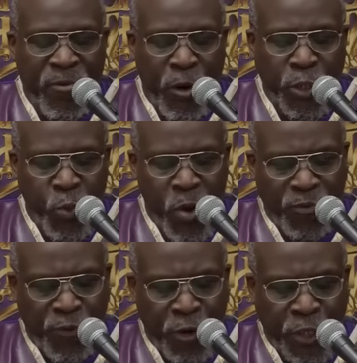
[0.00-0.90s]
Give me verse
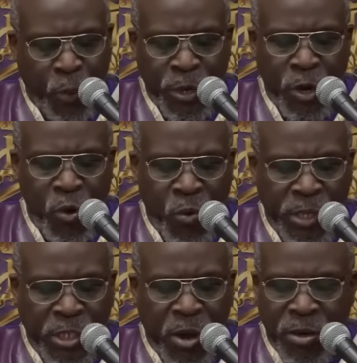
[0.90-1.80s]
1 first so we know who
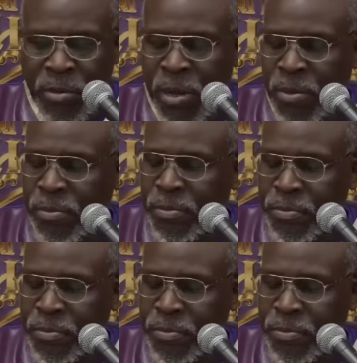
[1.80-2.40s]
we talking about.